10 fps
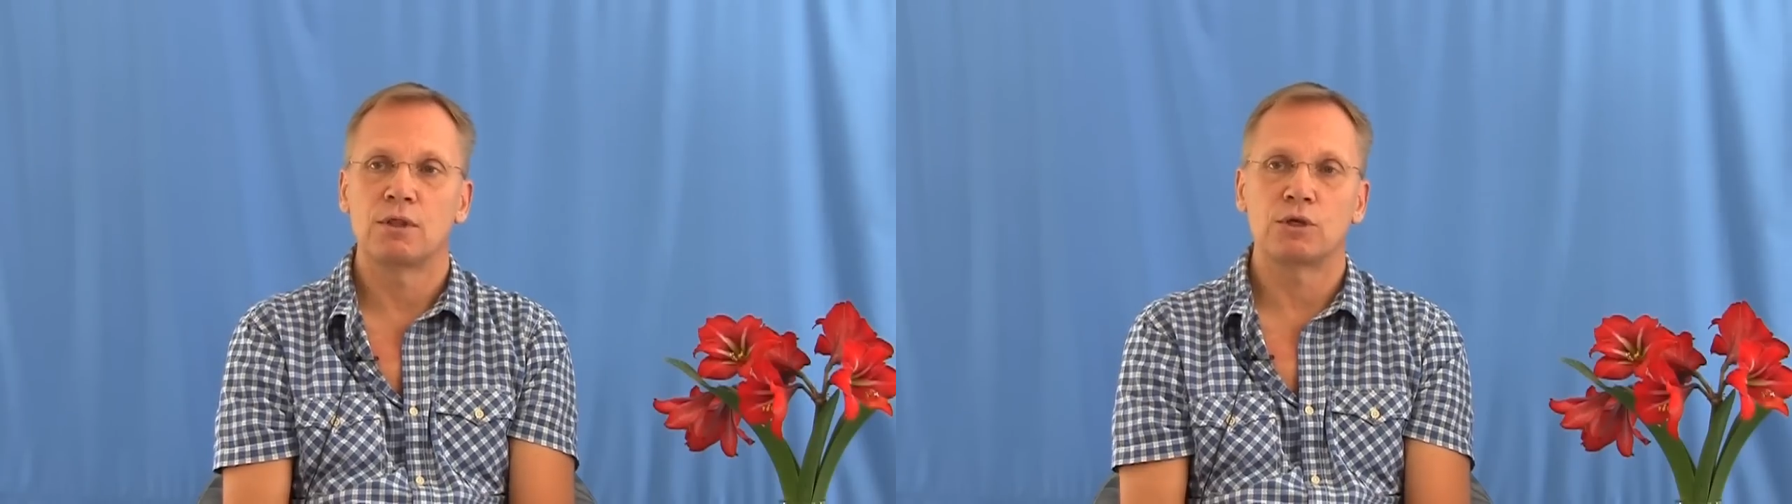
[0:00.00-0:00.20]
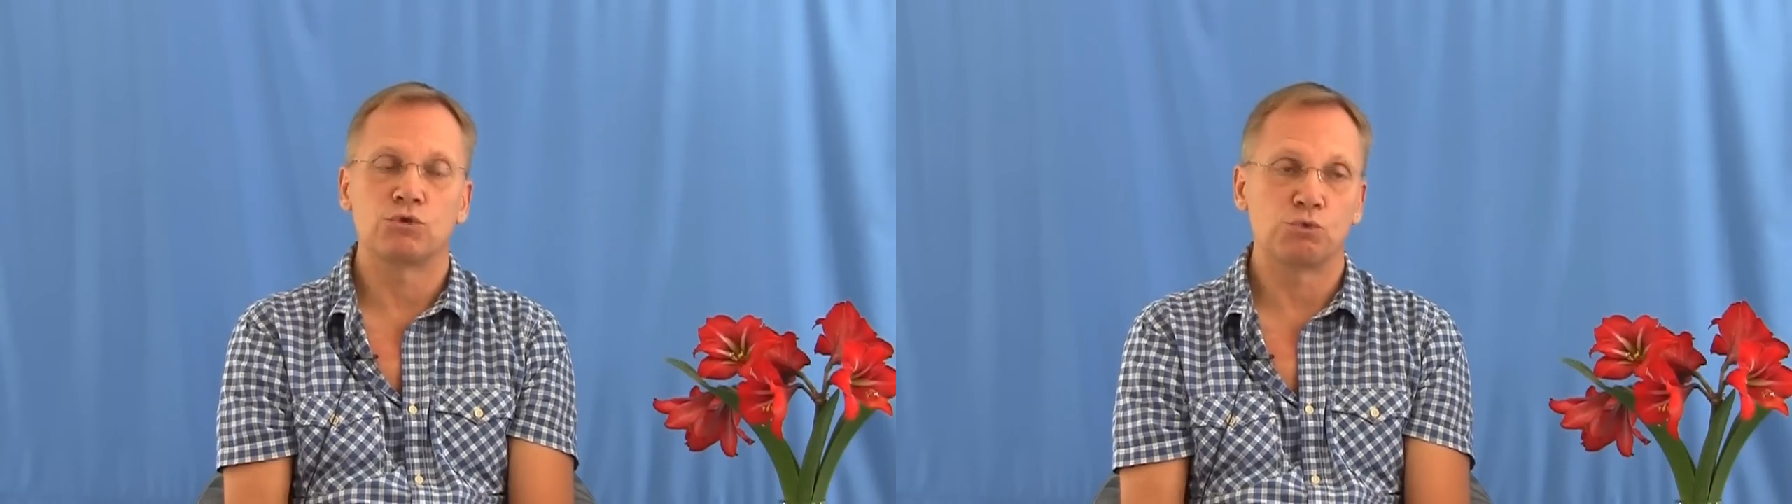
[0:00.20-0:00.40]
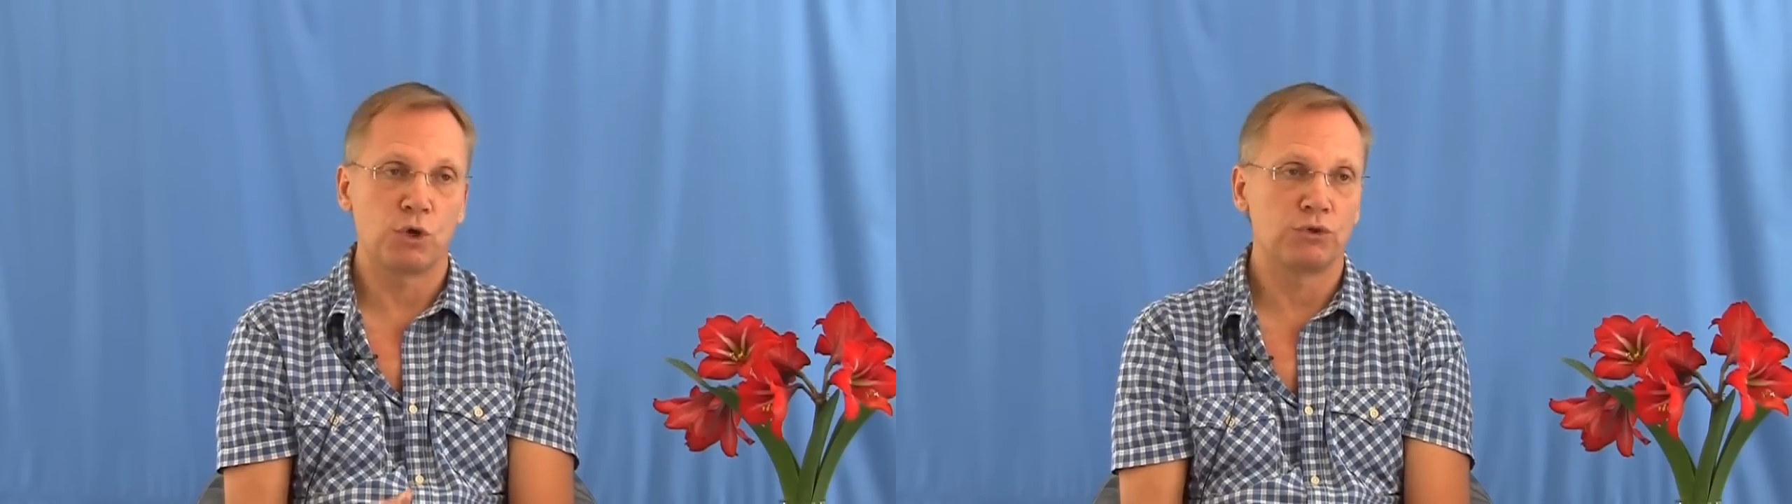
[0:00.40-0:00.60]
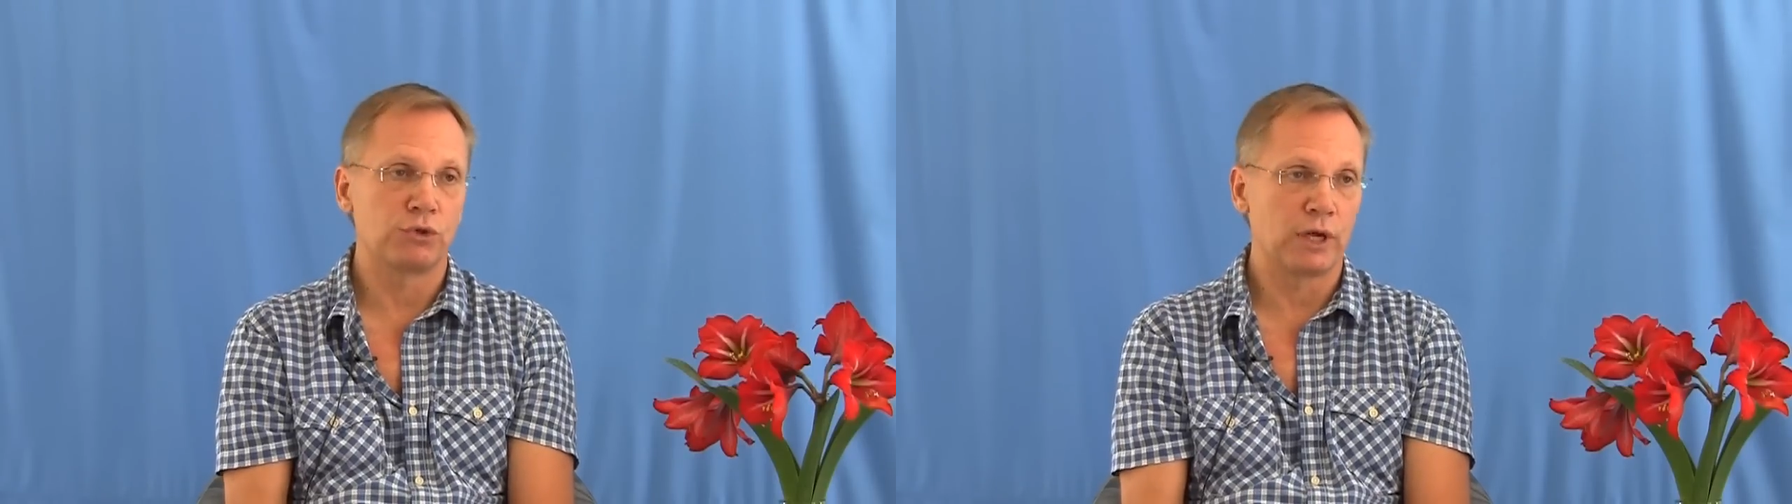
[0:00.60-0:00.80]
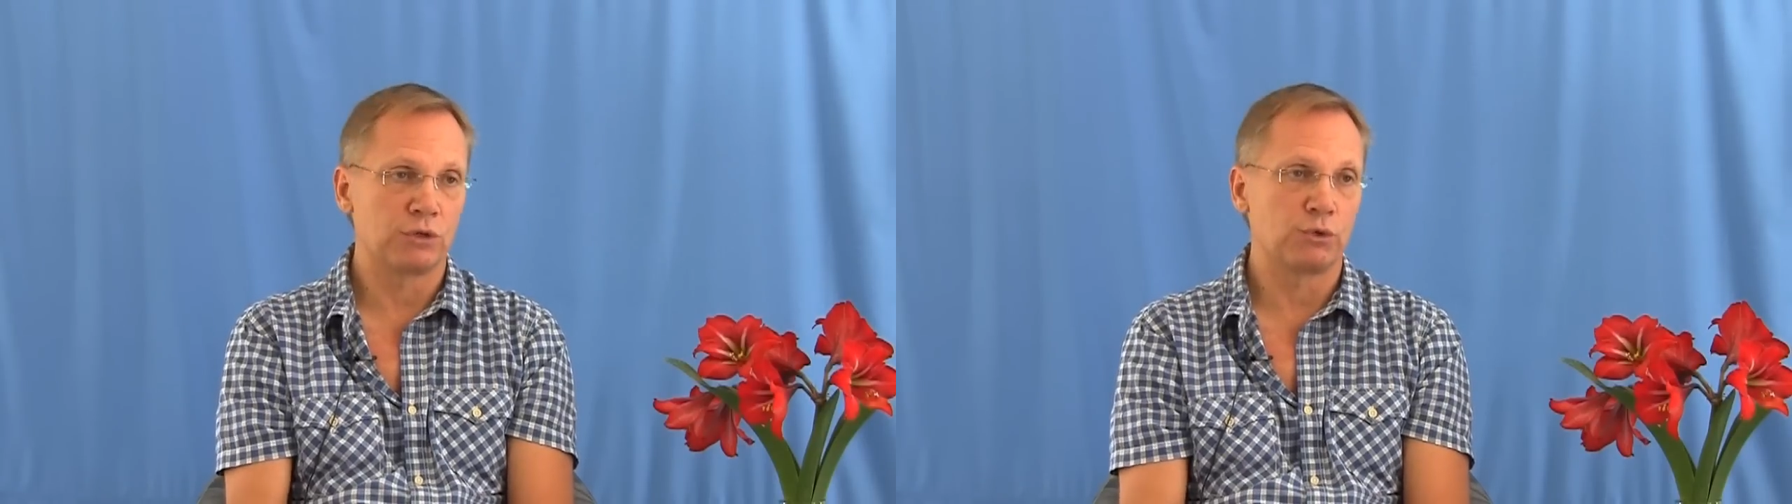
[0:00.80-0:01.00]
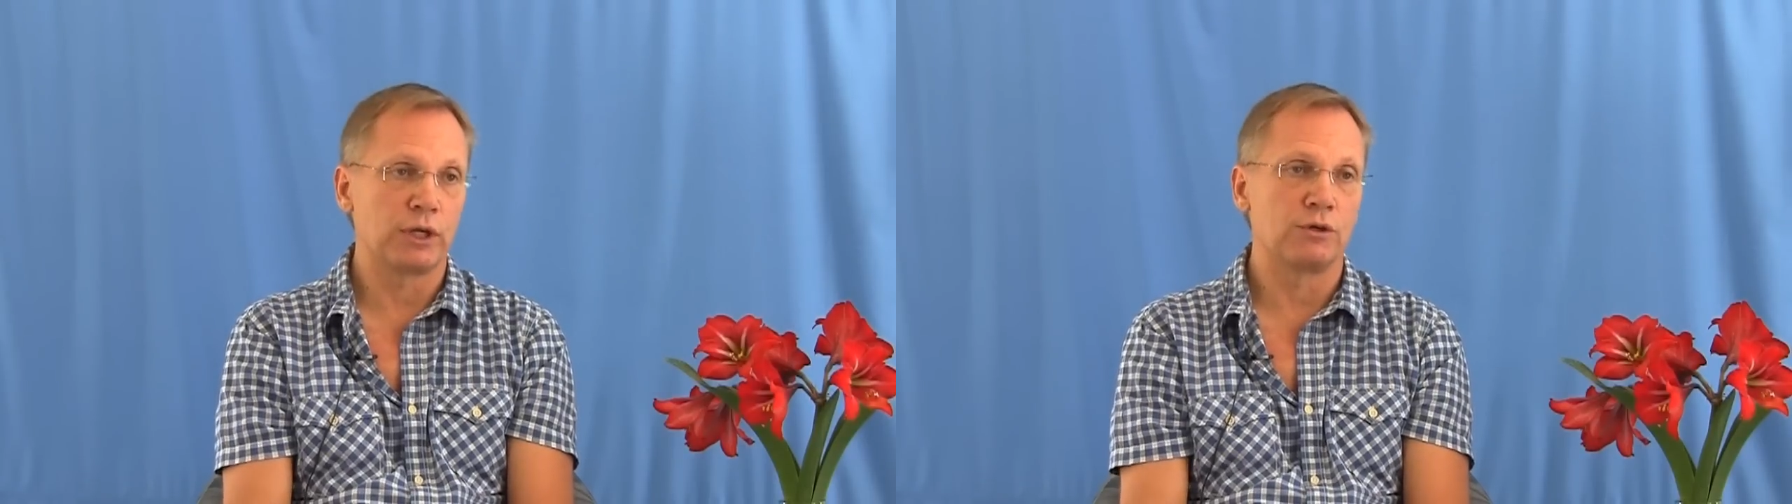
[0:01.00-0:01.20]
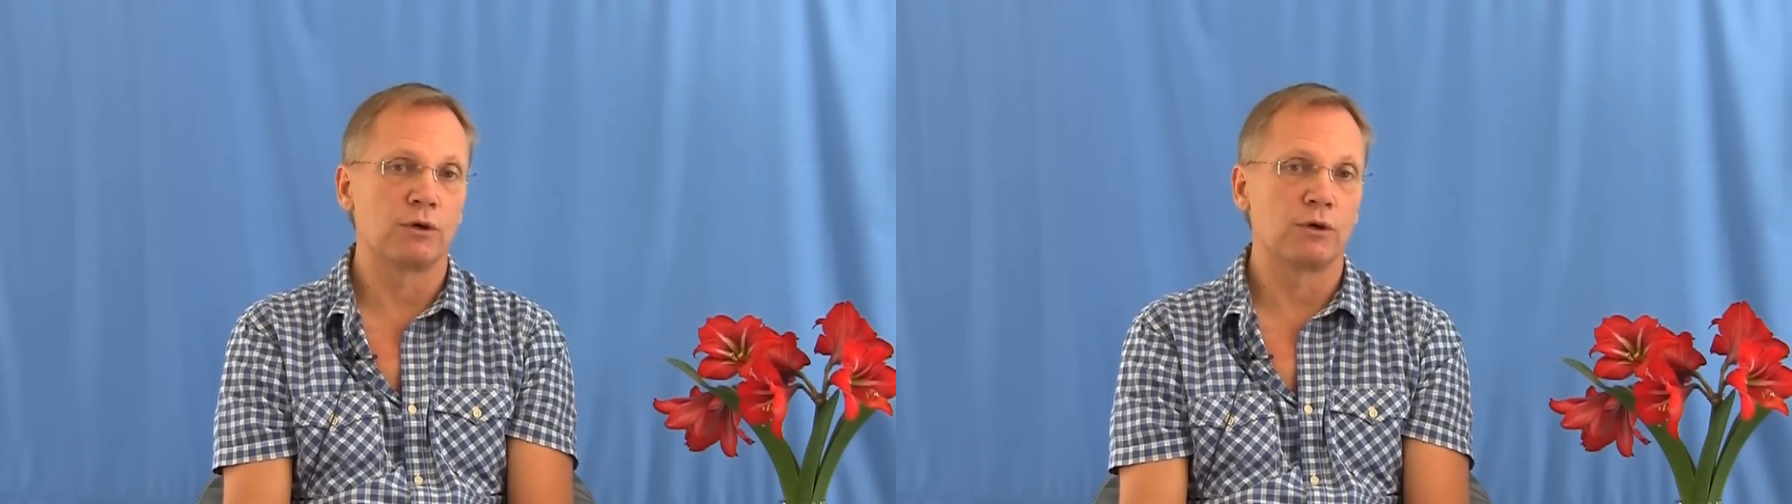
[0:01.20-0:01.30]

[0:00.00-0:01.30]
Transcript: that you want to get rid